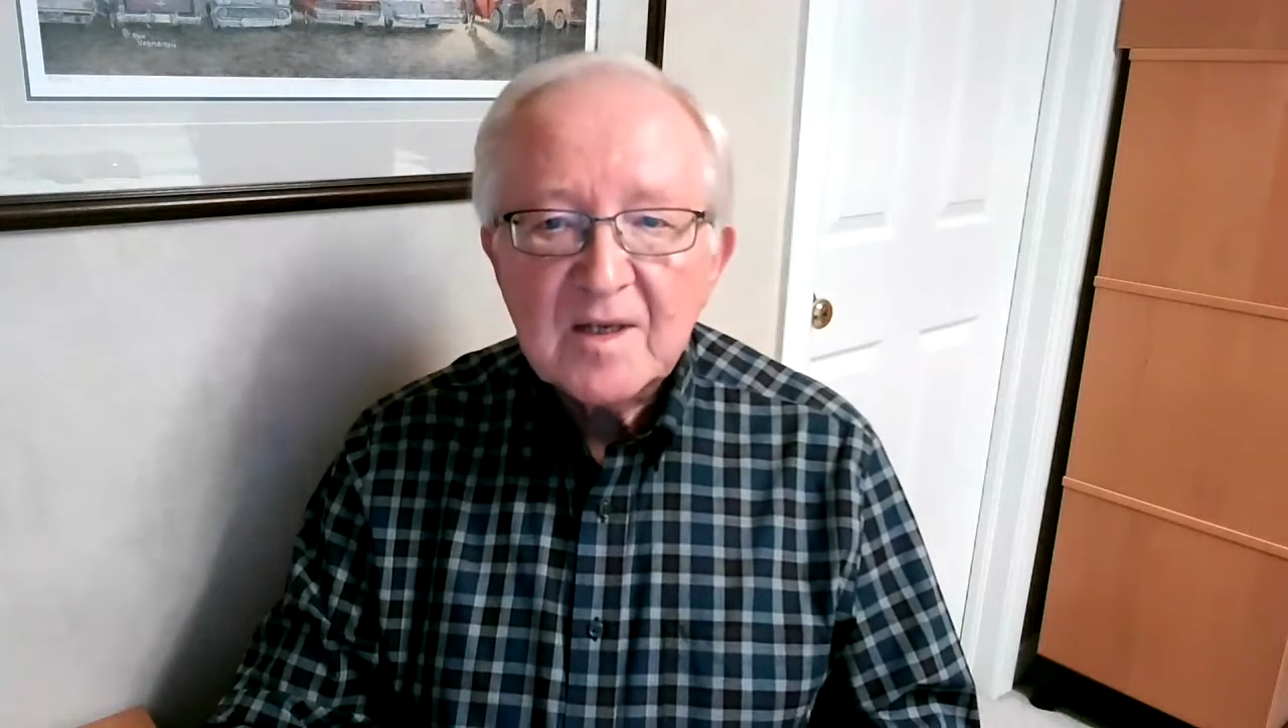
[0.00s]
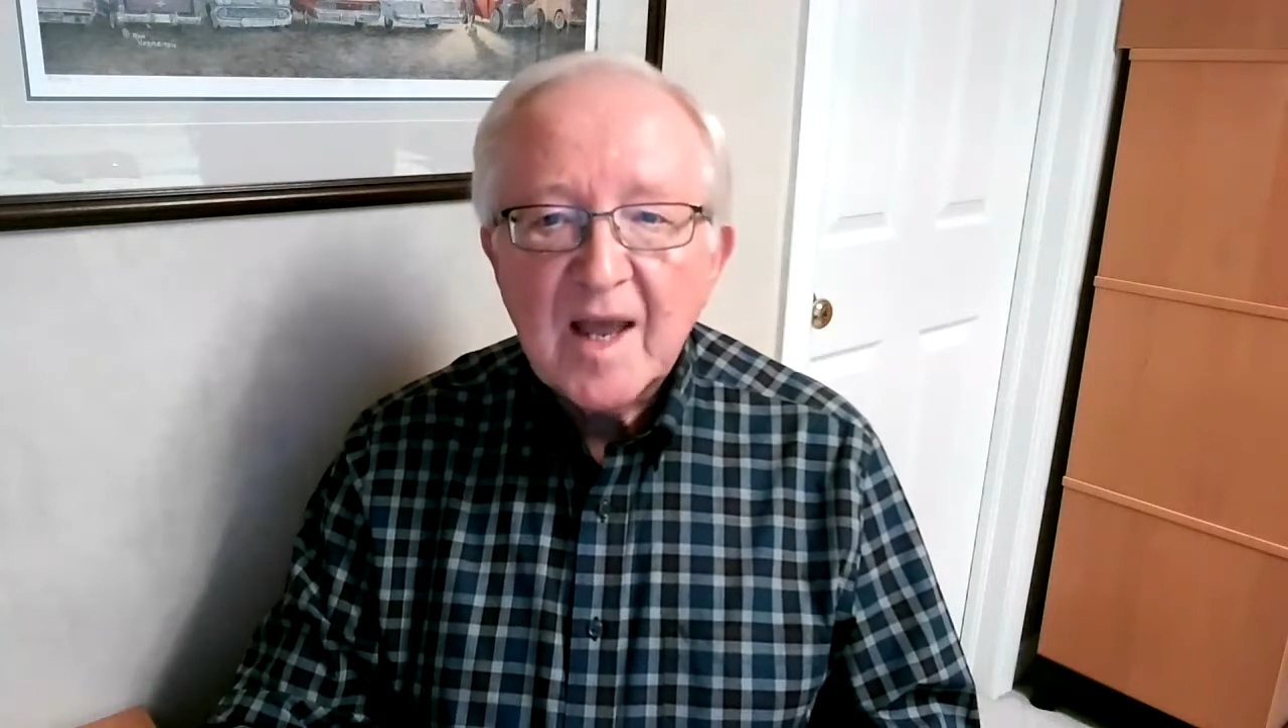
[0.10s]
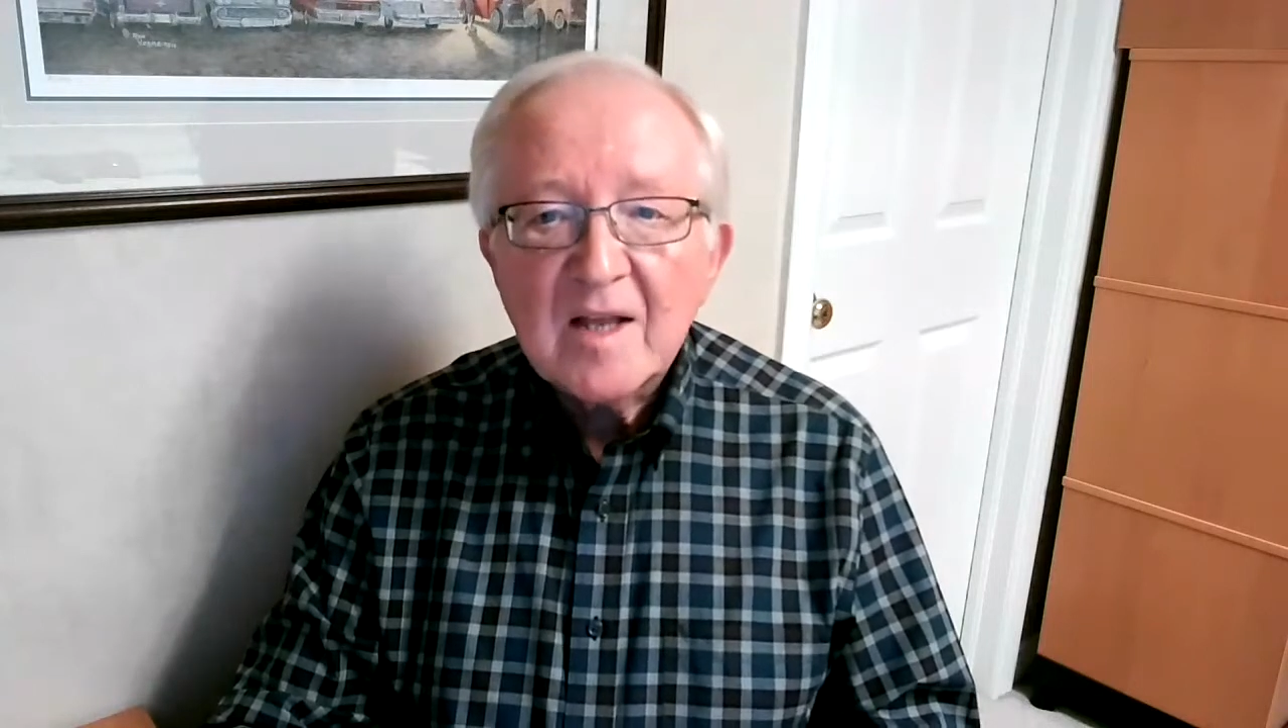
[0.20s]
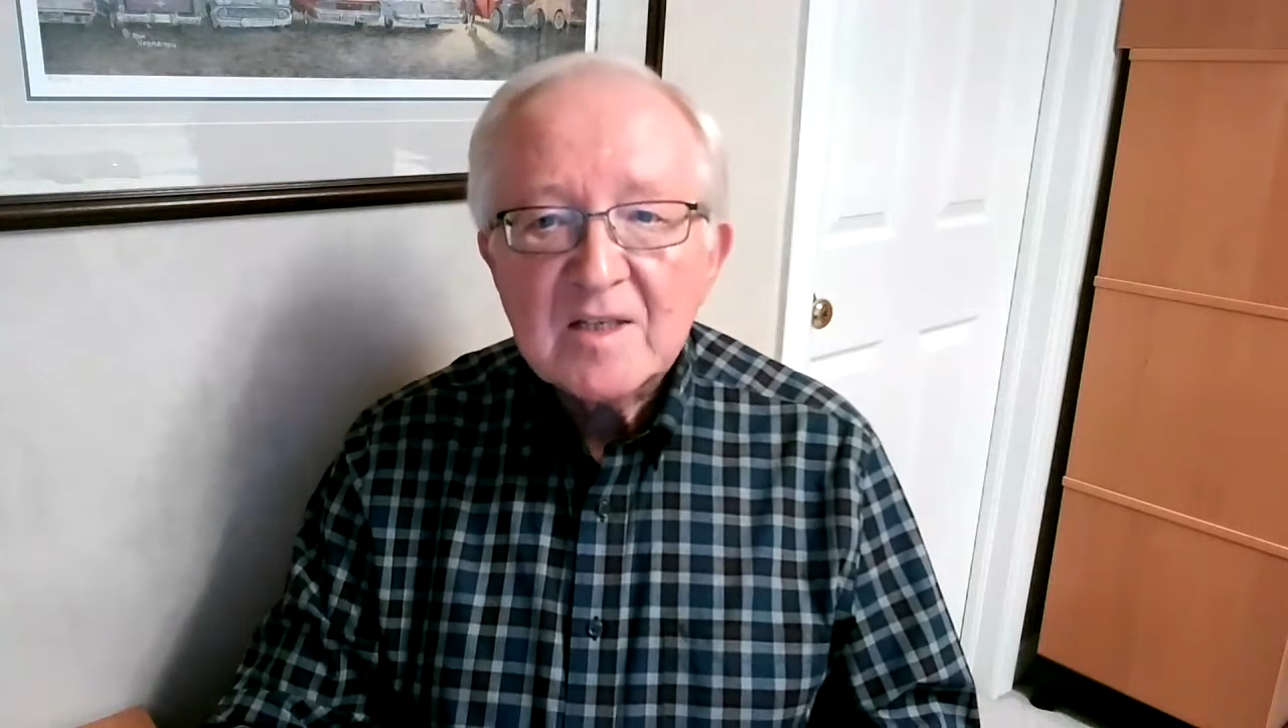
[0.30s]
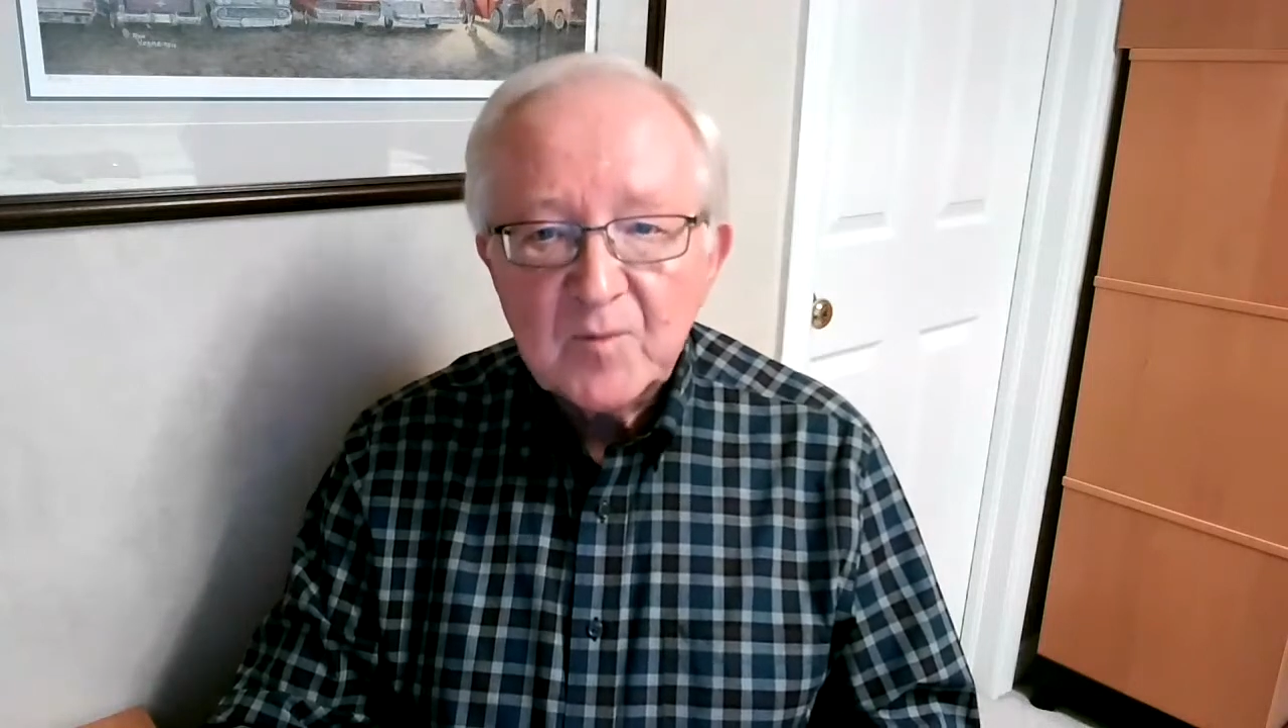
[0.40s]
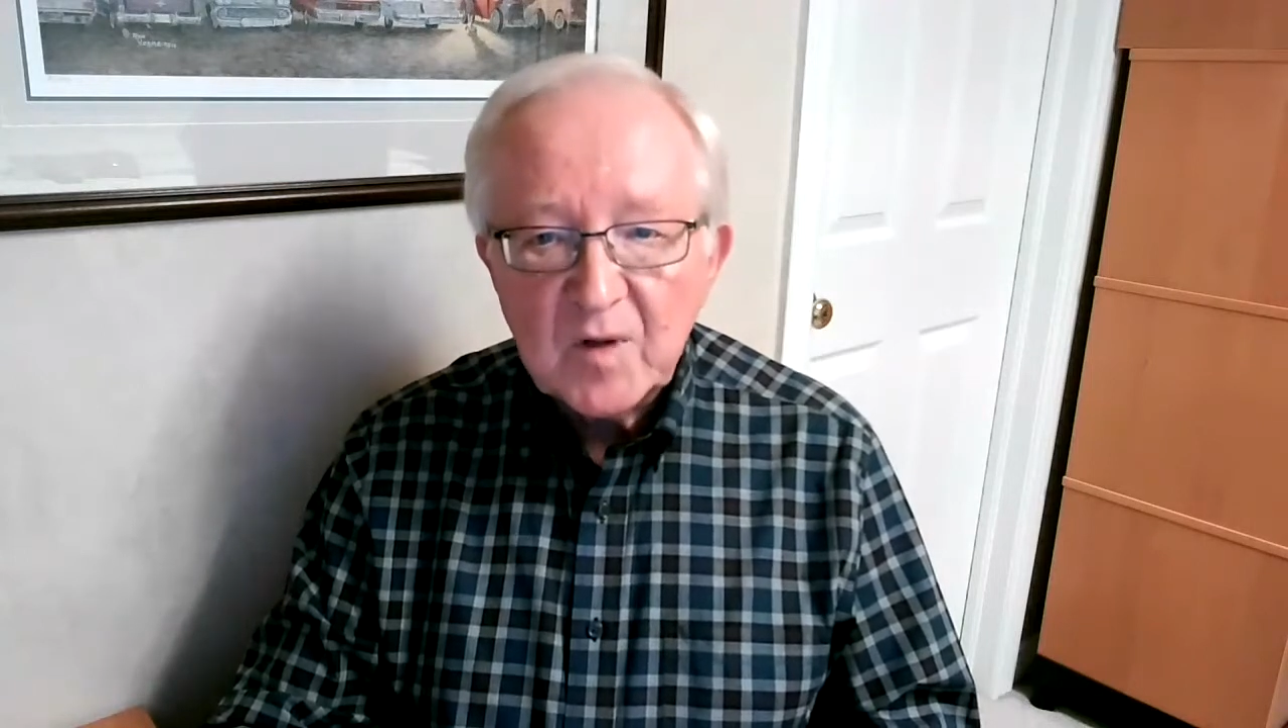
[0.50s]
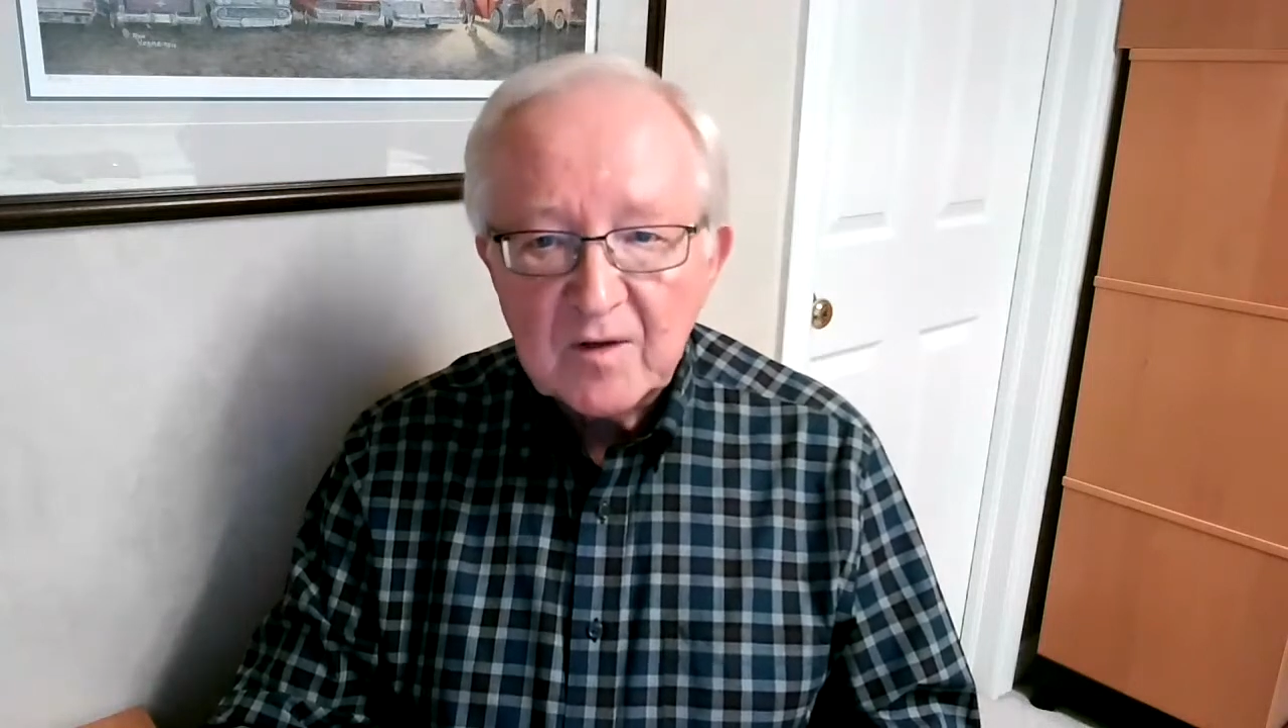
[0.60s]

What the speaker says: and small